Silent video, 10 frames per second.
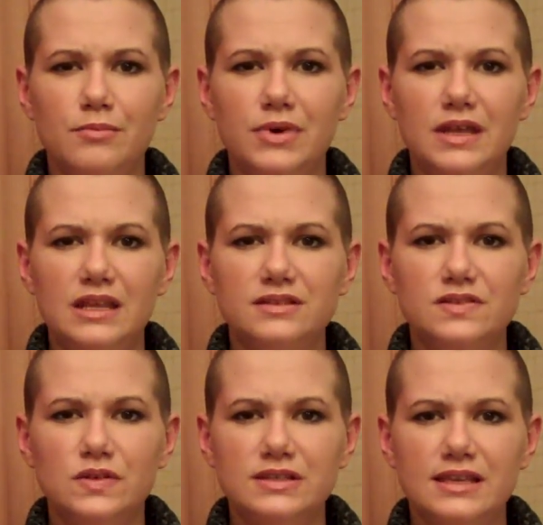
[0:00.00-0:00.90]
But as
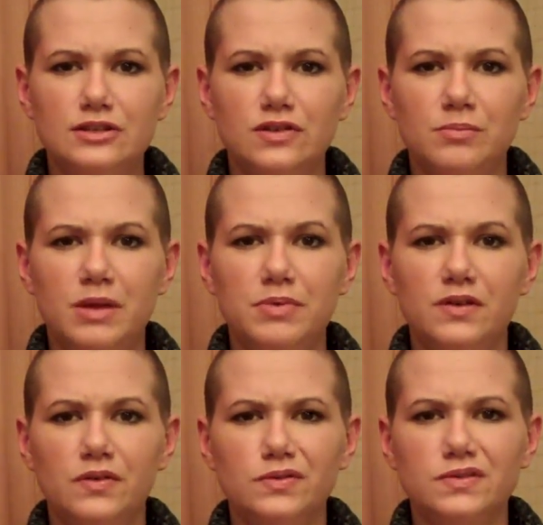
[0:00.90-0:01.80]
soon as I took my
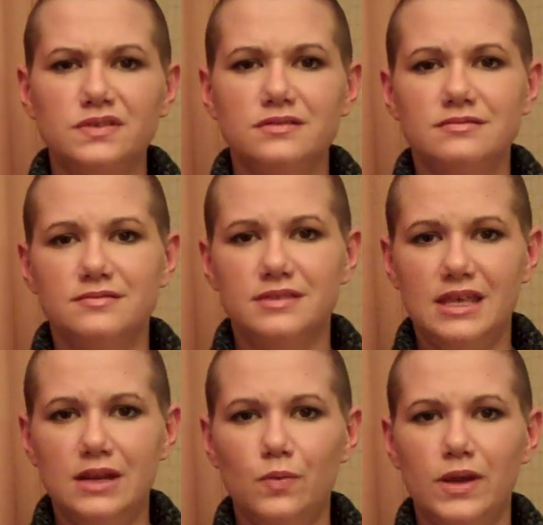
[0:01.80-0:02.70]
pills,
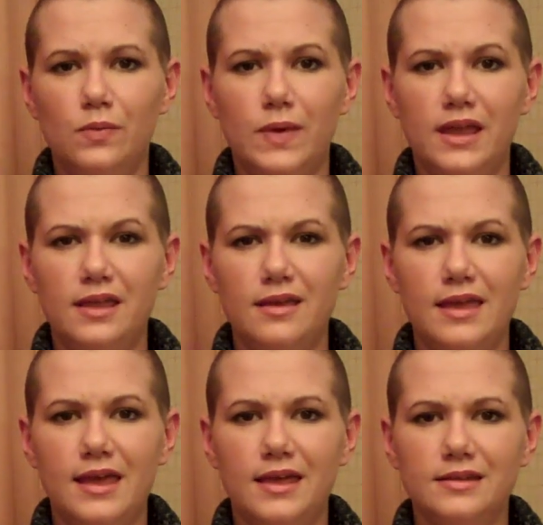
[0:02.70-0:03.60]
then it went away,
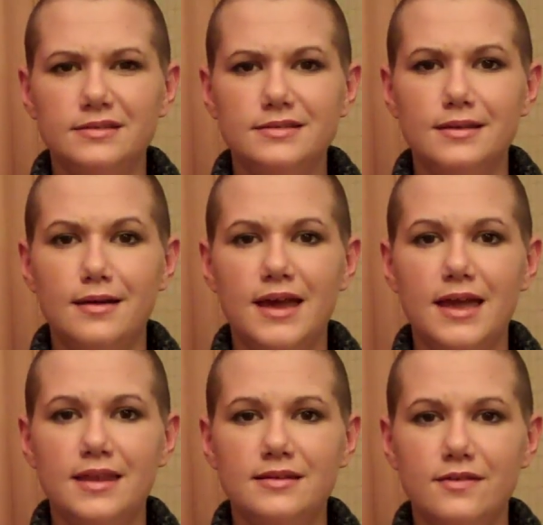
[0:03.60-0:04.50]
and I
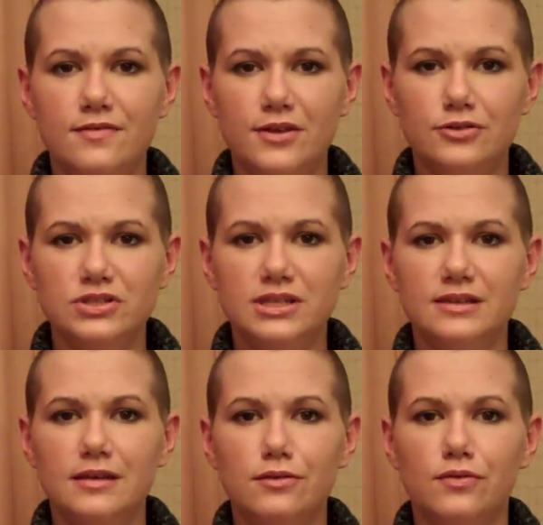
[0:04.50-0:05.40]
had enough energy
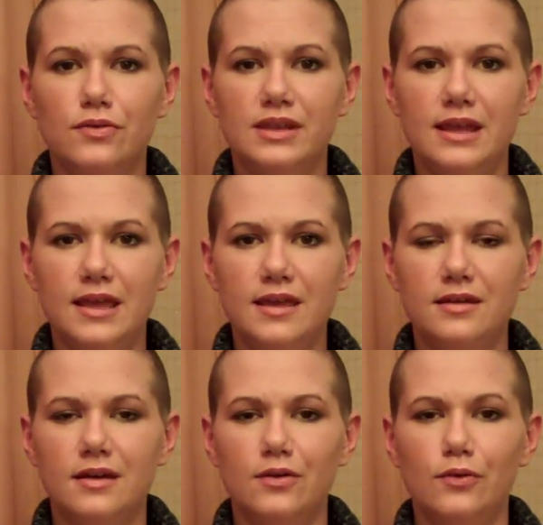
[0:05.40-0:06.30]
to get through the day
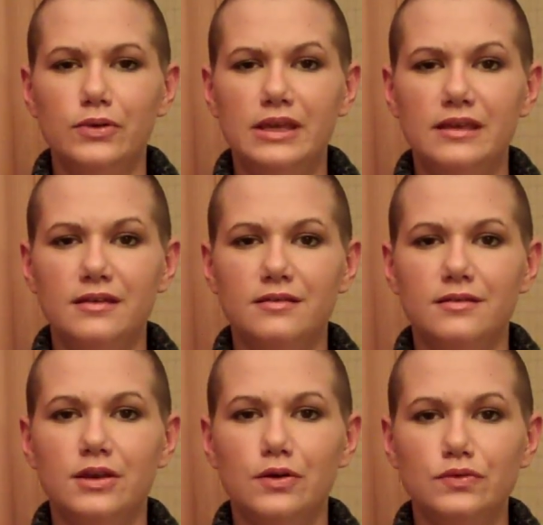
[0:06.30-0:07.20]
and not only
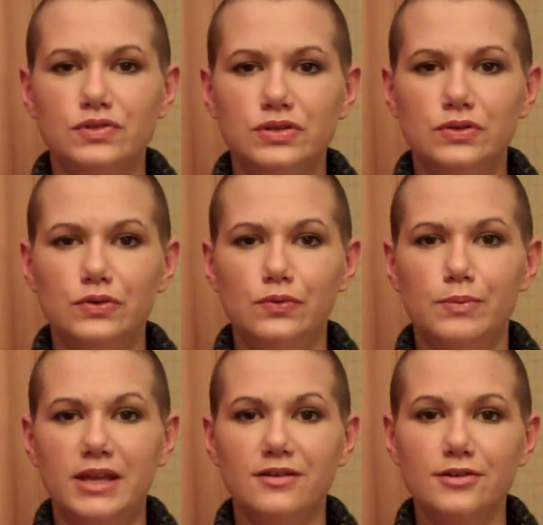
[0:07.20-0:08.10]
go to
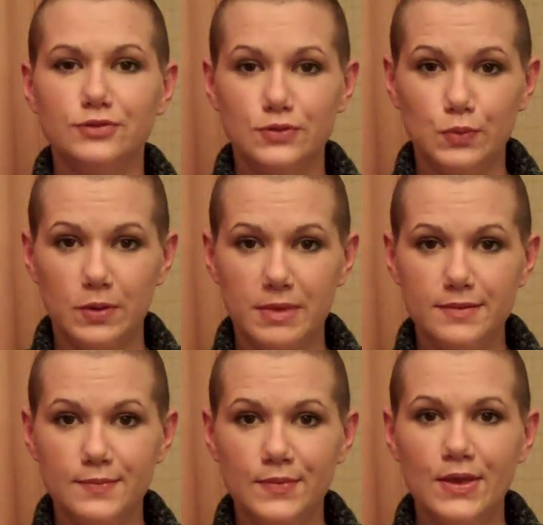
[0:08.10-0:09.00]
my doctor's
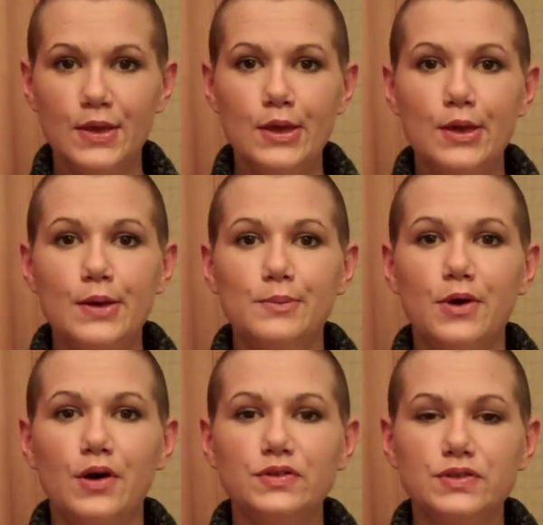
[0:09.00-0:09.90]
appointment,
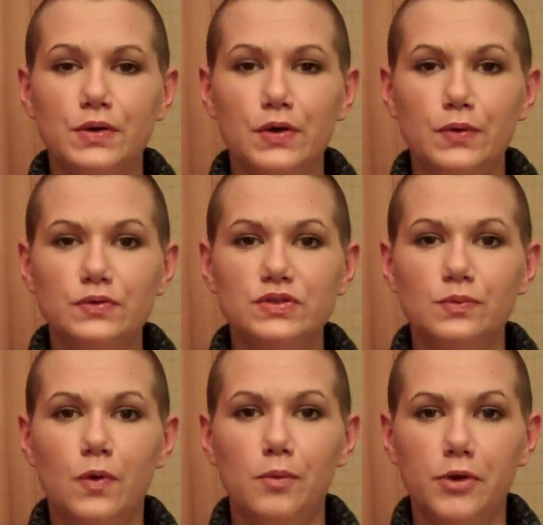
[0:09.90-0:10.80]
but also go
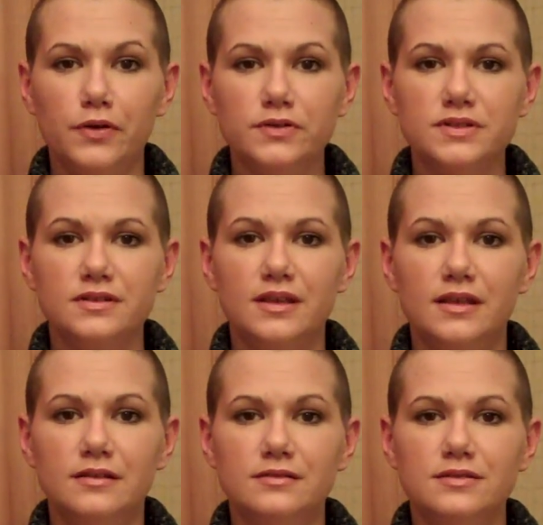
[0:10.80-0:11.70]
to Walmart
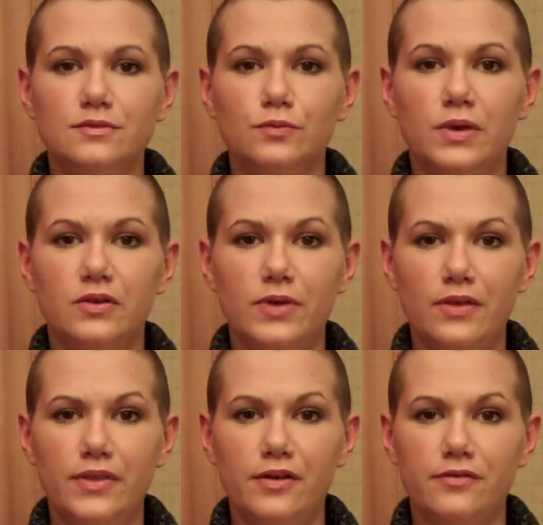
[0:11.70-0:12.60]
and run
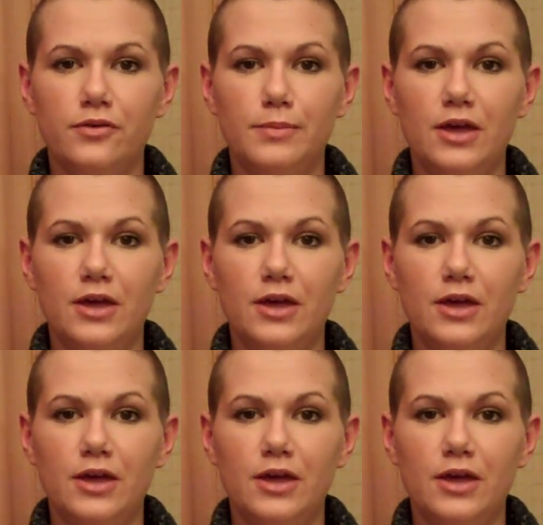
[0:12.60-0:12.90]
around there for